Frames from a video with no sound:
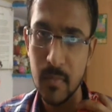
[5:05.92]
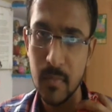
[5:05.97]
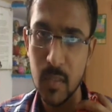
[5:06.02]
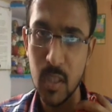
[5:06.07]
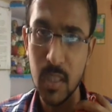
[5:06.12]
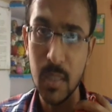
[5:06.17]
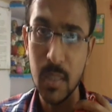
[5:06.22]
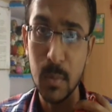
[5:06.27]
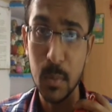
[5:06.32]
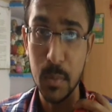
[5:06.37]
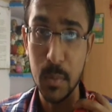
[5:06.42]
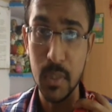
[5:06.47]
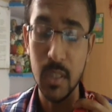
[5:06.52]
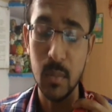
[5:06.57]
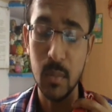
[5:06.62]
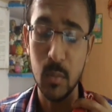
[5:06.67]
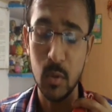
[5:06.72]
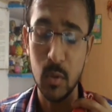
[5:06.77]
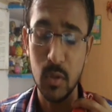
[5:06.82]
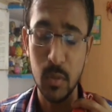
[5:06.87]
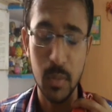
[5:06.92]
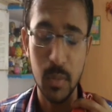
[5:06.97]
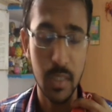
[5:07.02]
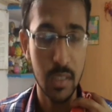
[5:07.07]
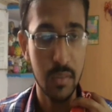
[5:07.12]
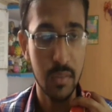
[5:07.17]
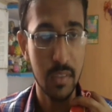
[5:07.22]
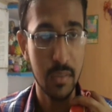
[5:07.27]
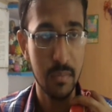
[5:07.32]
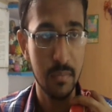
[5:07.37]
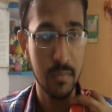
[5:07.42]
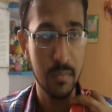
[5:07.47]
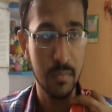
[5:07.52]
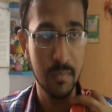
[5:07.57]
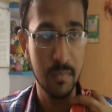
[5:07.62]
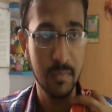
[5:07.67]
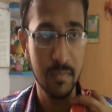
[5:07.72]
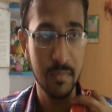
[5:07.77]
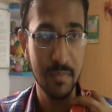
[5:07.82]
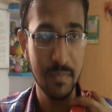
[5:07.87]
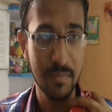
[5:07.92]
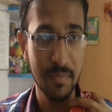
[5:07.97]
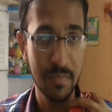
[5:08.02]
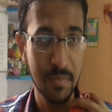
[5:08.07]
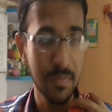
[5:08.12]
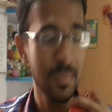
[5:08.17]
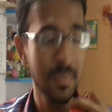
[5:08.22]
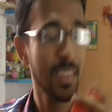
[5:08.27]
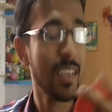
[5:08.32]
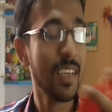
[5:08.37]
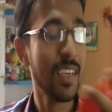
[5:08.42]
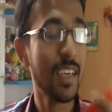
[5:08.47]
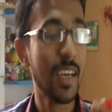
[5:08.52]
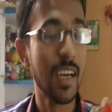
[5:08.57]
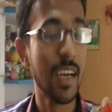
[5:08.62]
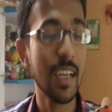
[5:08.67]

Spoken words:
So happy birthday, music brother. Yeah,